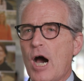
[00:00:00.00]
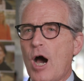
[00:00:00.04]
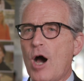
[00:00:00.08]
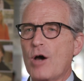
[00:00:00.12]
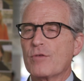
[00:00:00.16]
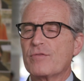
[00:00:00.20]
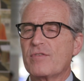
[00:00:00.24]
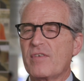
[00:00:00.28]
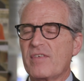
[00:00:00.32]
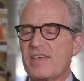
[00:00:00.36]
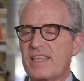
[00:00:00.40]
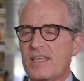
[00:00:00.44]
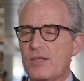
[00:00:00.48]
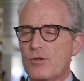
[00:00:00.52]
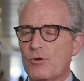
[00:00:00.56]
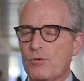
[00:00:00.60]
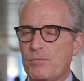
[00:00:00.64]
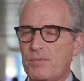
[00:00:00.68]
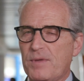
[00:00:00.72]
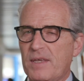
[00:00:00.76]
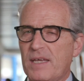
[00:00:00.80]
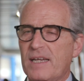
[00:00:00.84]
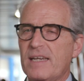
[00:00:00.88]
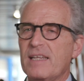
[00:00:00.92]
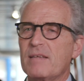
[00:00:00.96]
of the
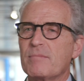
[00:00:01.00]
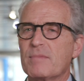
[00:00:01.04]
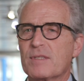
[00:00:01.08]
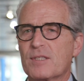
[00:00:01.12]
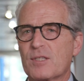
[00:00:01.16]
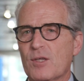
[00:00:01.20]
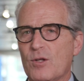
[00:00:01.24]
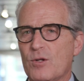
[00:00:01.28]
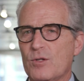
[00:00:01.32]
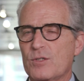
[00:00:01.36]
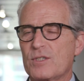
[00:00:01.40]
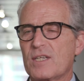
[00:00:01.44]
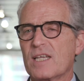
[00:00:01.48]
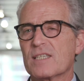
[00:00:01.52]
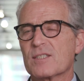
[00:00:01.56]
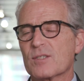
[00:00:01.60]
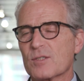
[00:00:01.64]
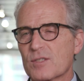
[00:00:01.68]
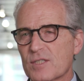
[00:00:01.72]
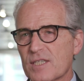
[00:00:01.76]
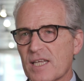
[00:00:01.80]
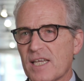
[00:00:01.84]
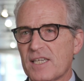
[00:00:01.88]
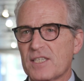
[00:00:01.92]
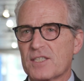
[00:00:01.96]
European Hematology
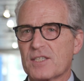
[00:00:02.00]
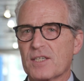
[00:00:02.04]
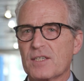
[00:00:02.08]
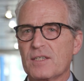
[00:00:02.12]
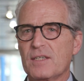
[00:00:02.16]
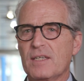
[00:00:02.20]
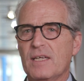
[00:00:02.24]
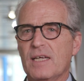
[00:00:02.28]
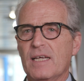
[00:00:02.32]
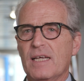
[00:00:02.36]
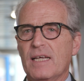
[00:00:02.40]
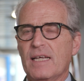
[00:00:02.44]
Association,